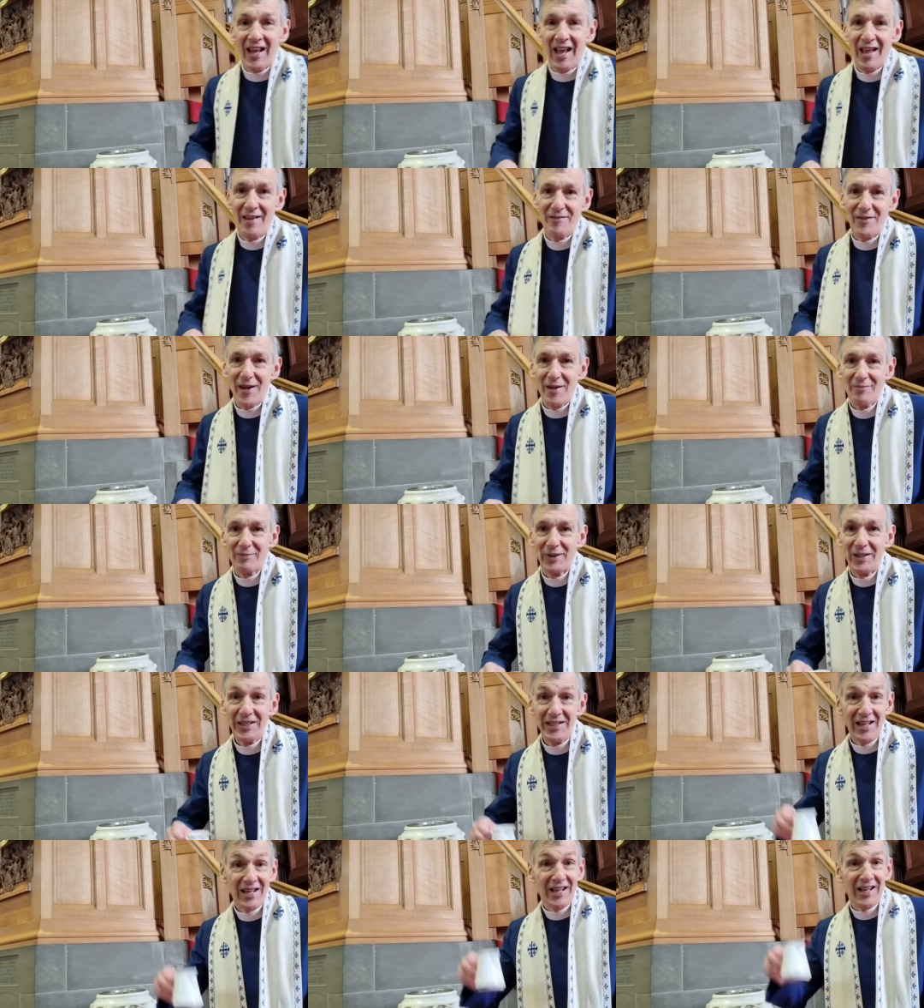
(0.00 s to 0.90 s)
if I'm
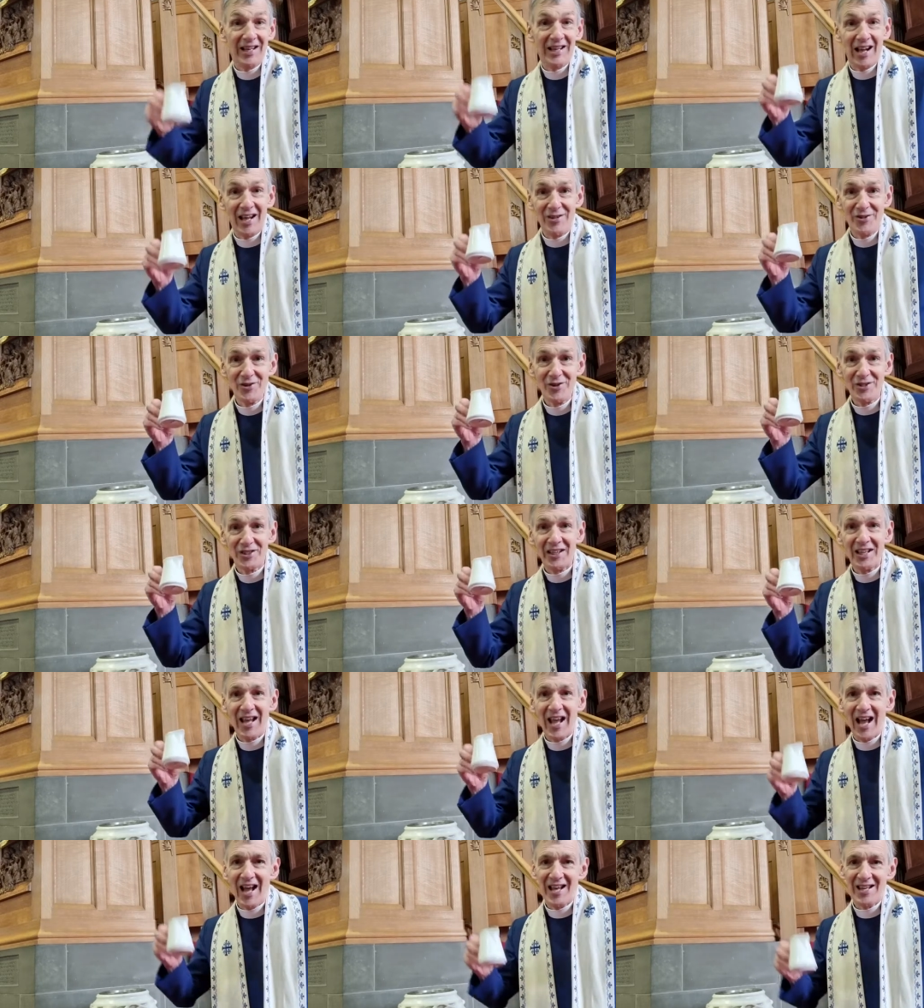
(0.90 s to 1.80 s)
leading it, I
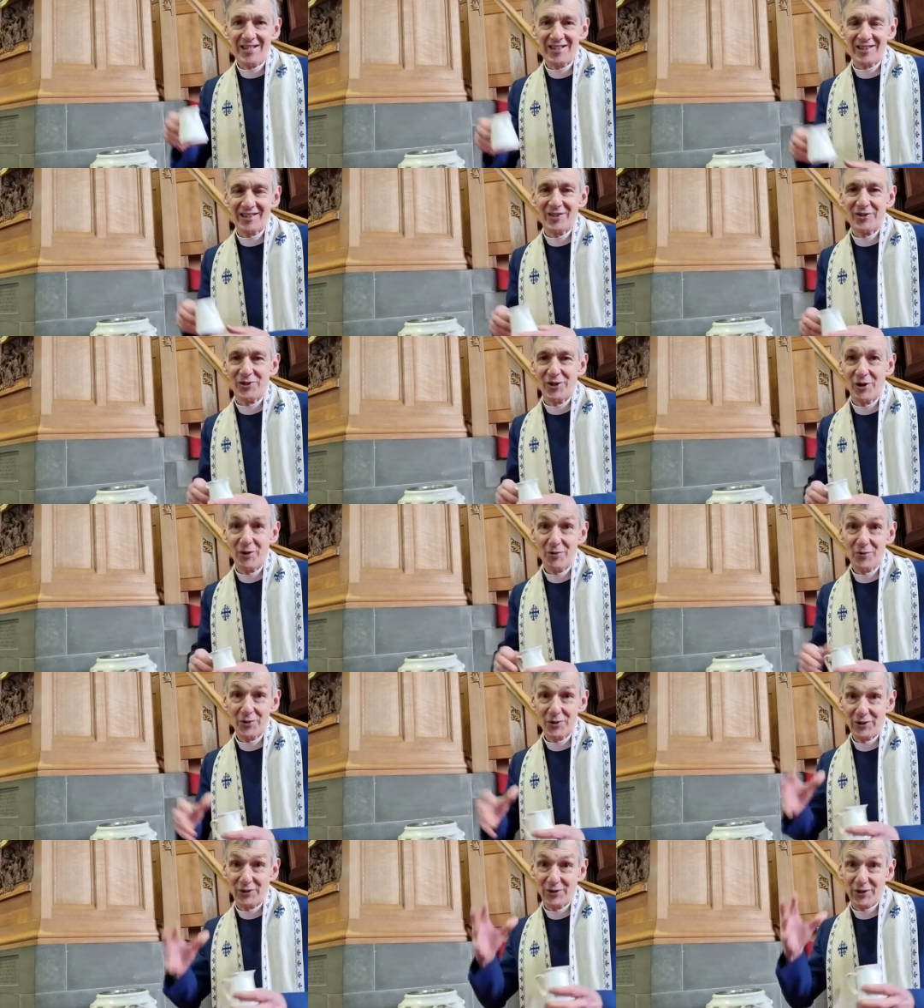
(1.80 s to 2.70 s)
usually ask the
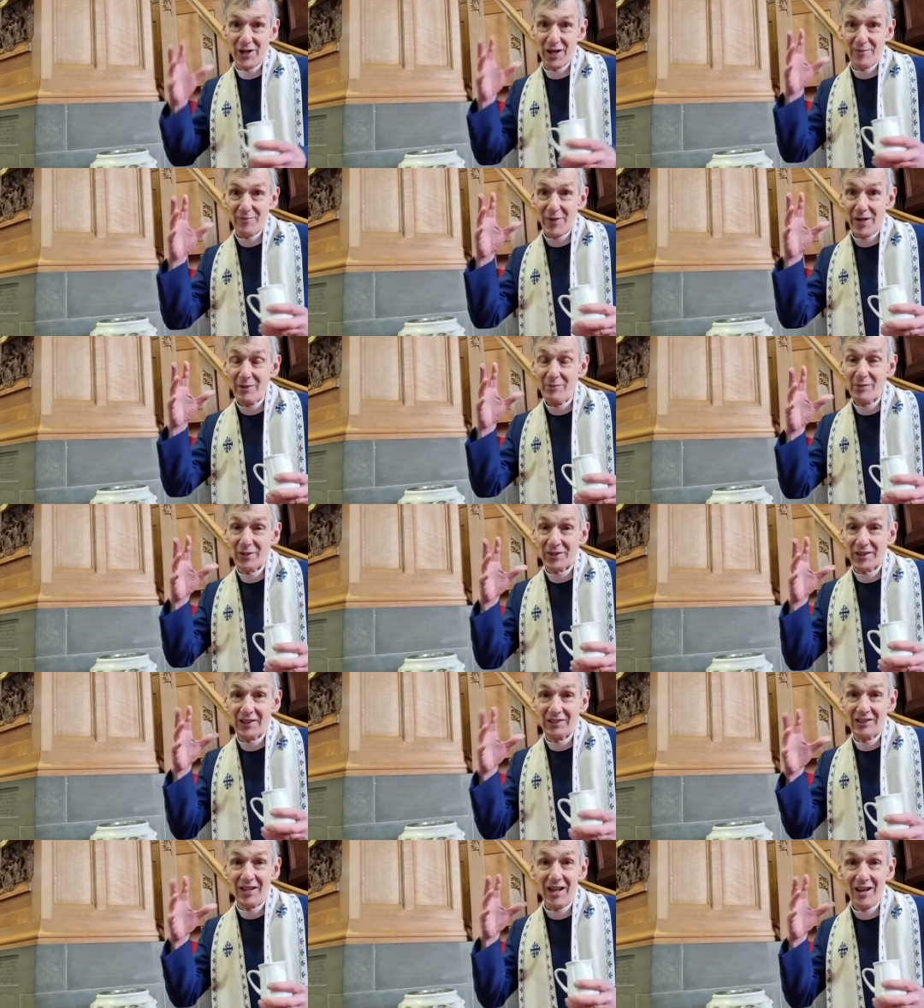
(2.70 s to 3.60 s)
children to come in with a
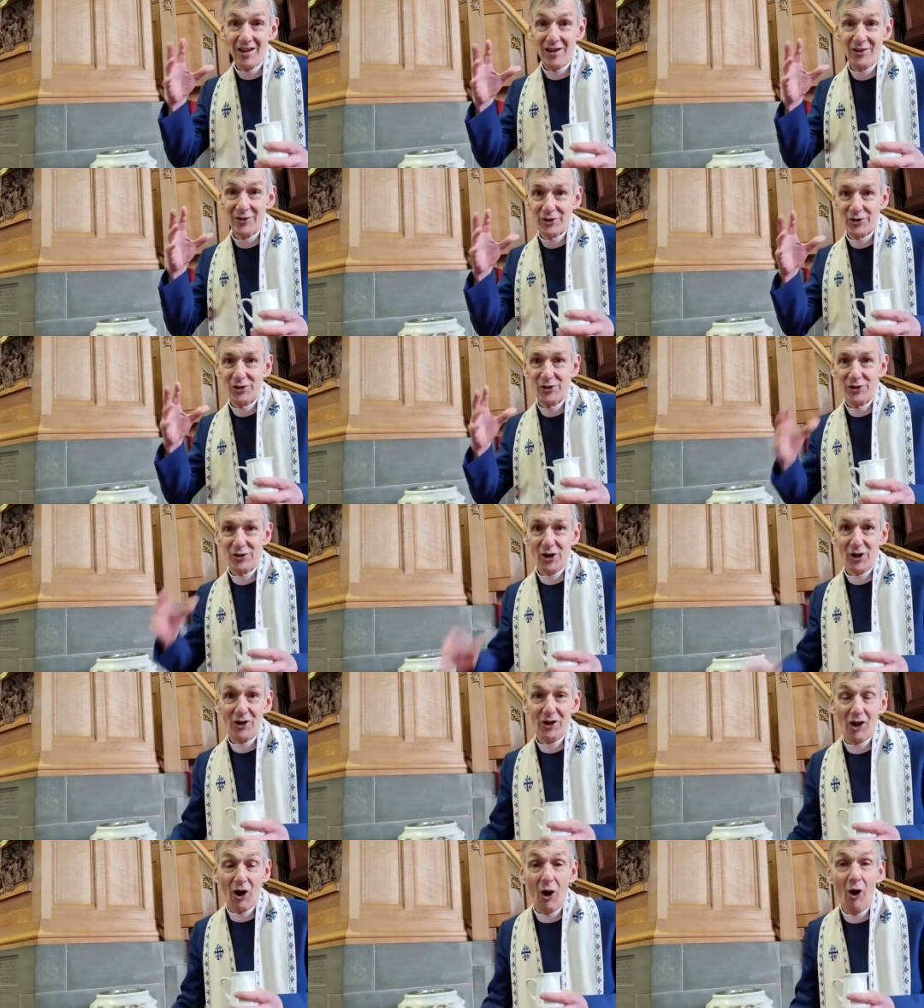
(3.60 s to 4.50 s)
large
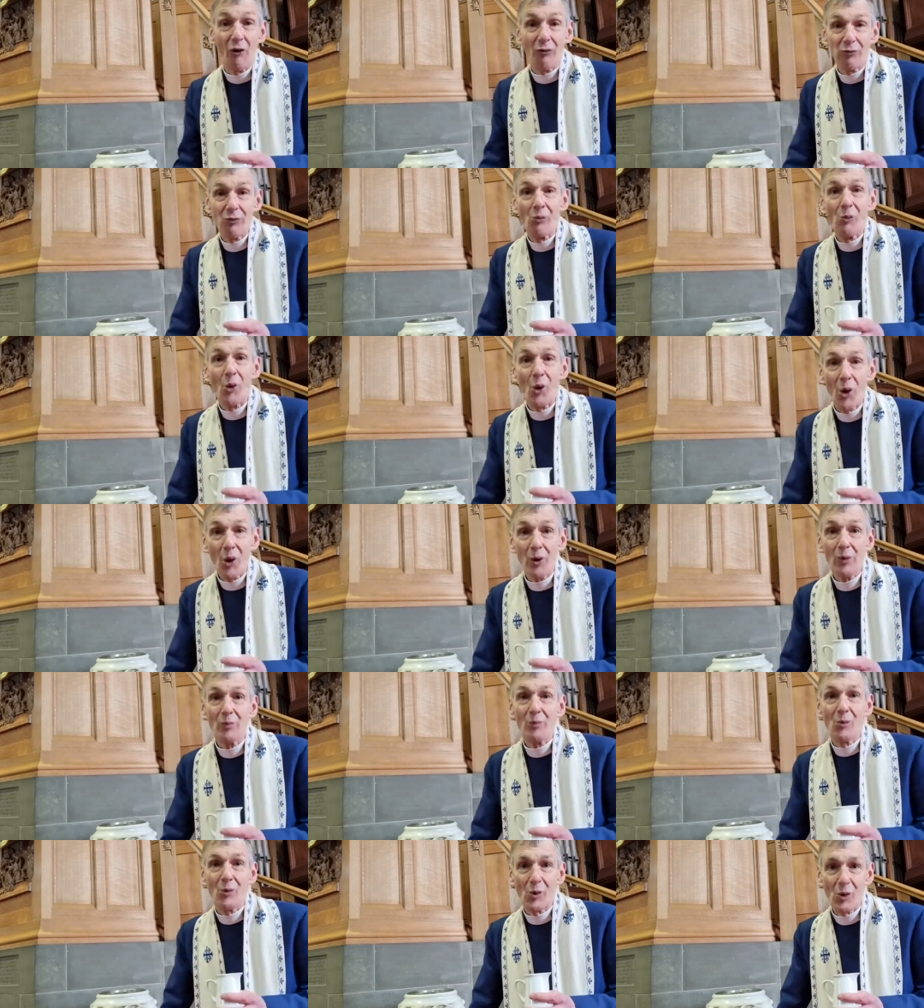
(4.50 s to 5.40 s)
jug of
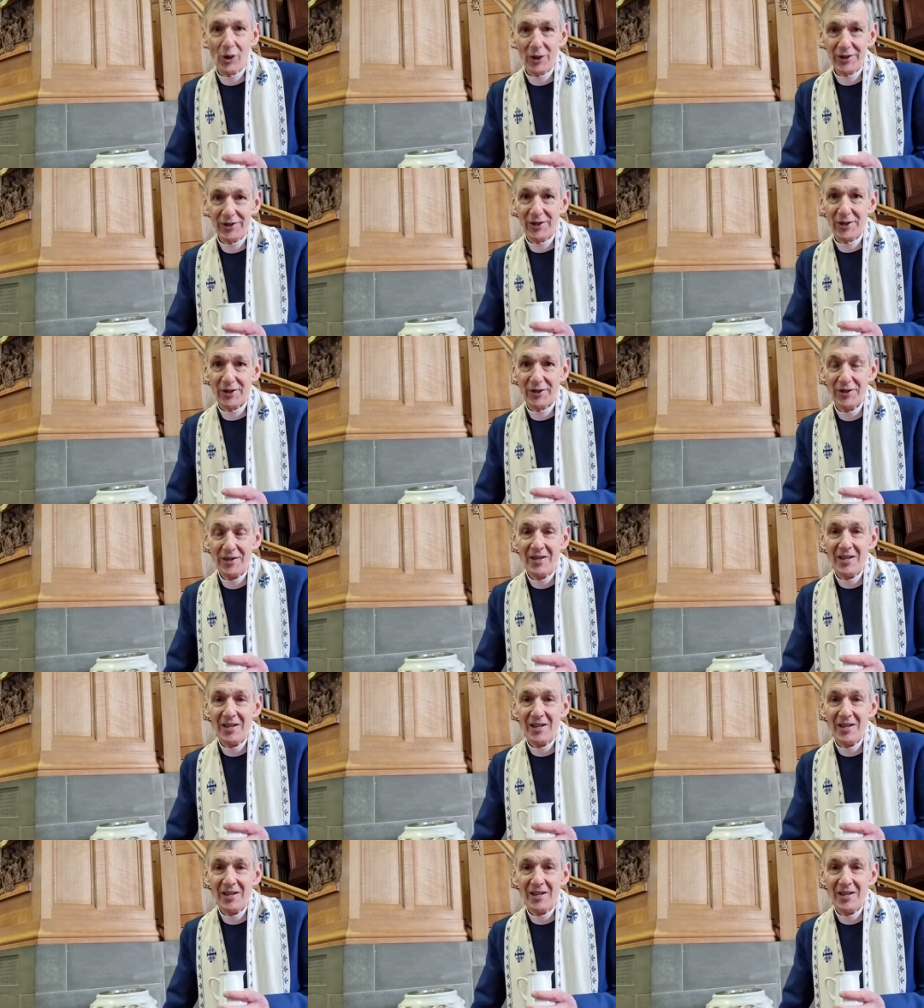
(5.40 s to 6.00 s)
warm water